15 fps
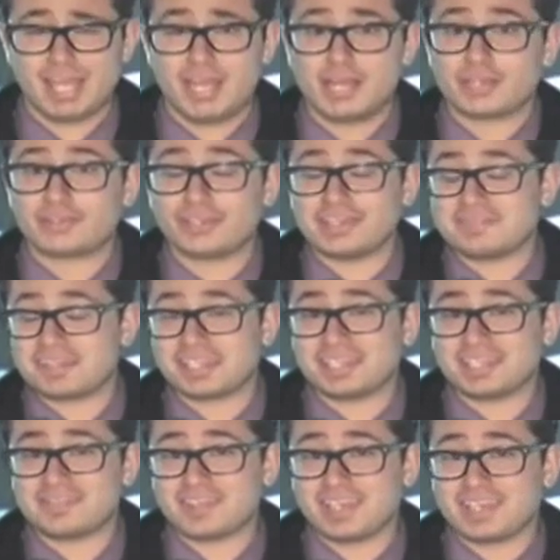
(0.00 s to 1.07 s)
Good evening,
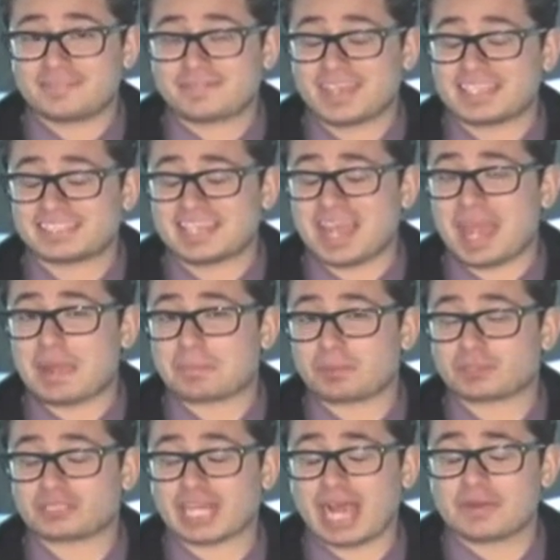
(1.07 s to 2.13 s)
Olivia. They say
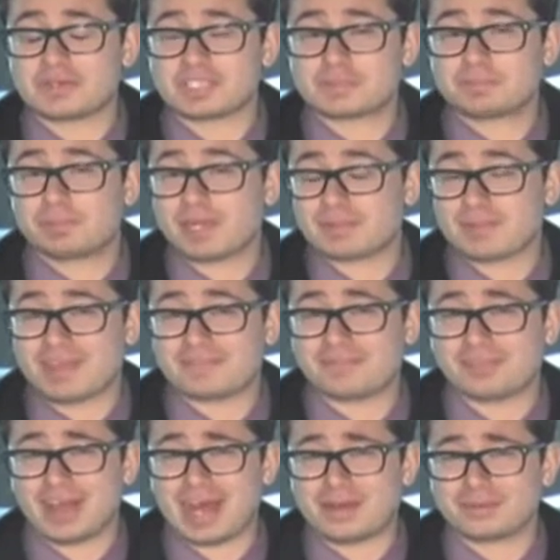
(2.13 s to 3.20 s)
April showers bring May
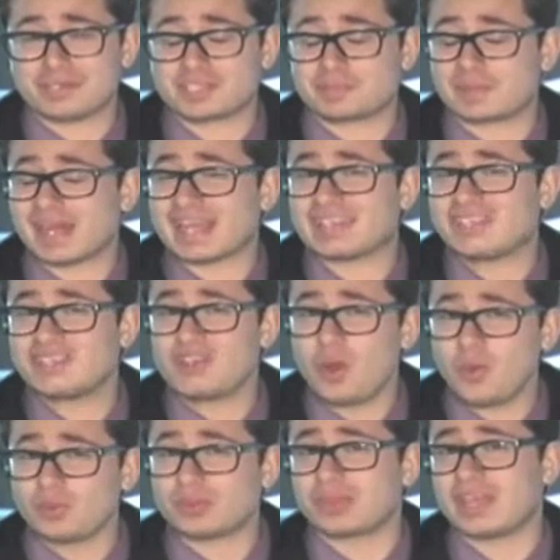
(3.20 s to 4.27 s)
flowers, but I
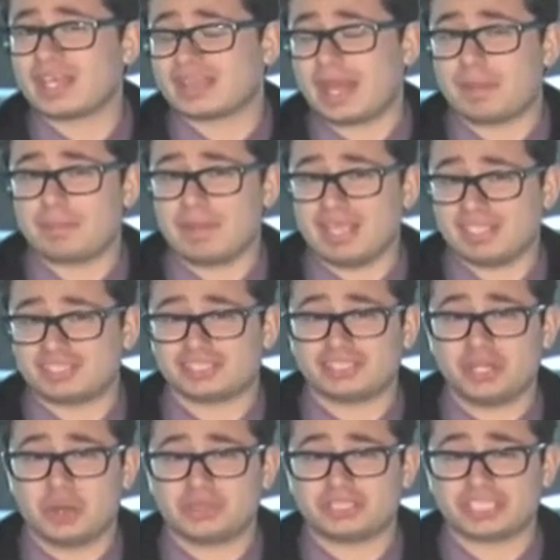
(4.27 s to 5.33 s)
don't think they mean
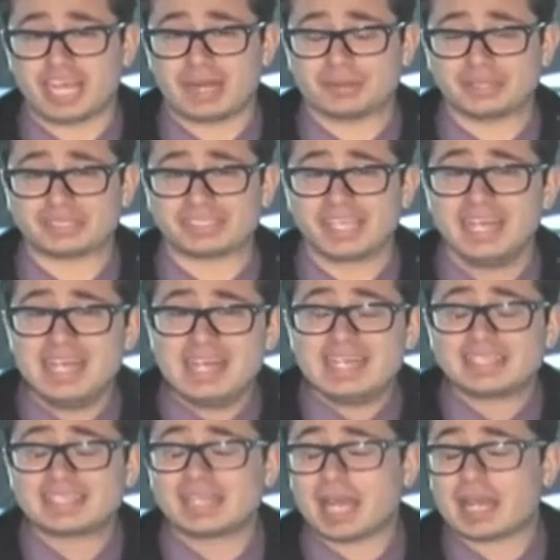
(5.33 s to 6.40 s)
snow showers.
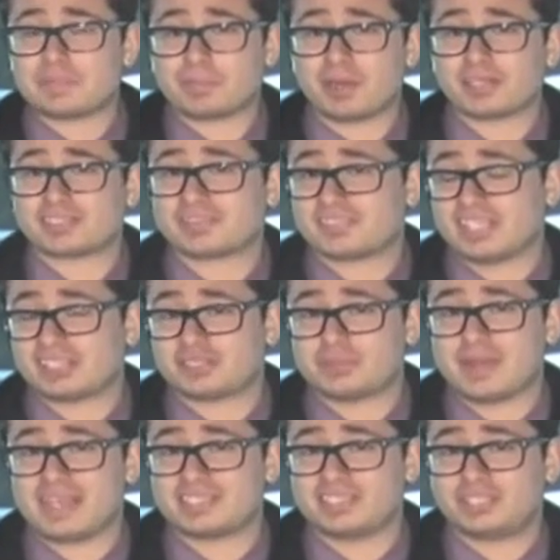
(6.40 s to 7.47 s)
Tonight, parts of central
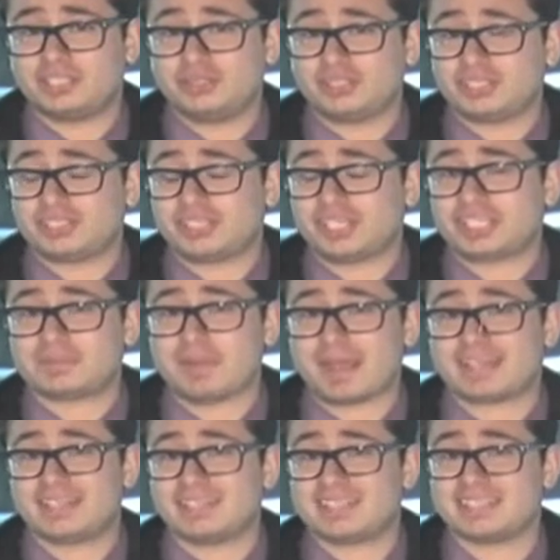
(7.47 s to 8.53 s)
Massachusetts are
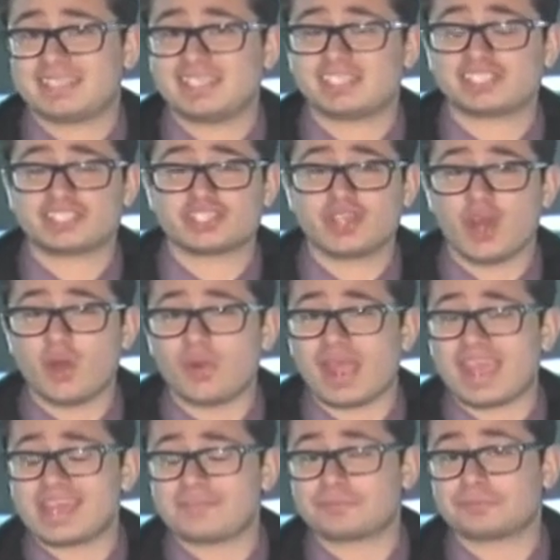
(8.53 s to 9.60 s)
expected to see snow
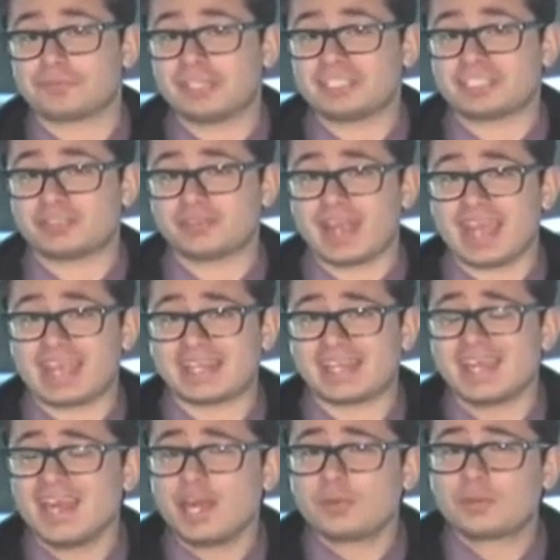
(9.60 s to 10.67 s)
and freezing rain.
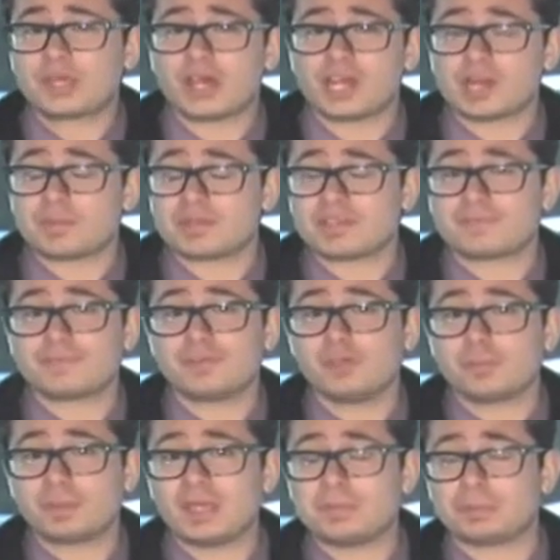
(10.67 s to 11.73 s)
We caught up with a
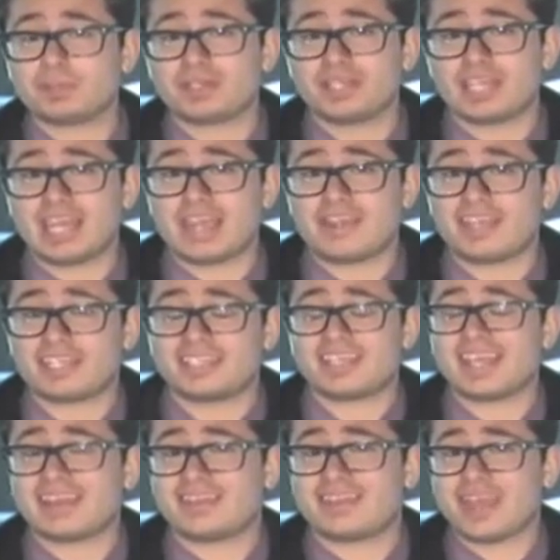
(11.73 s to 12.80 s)
few people in the area to
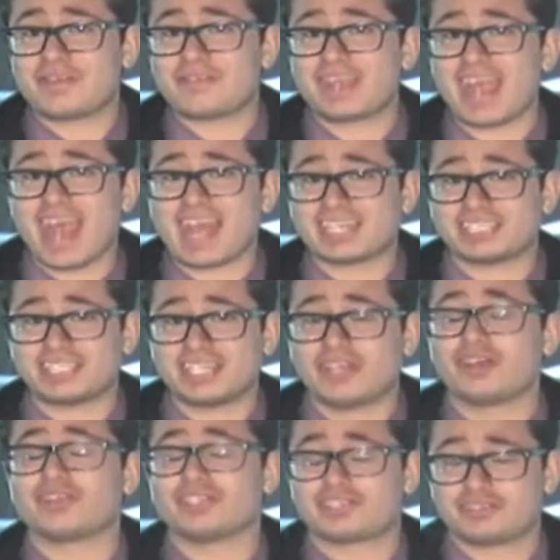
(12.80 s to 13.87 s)
get their reaction
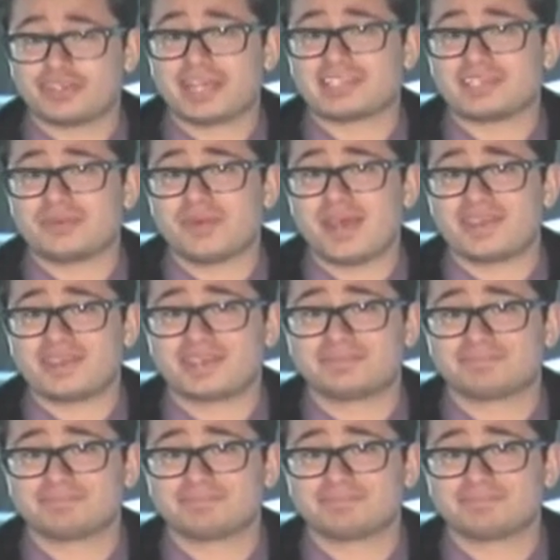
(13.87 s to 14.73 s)
on this crazy weather.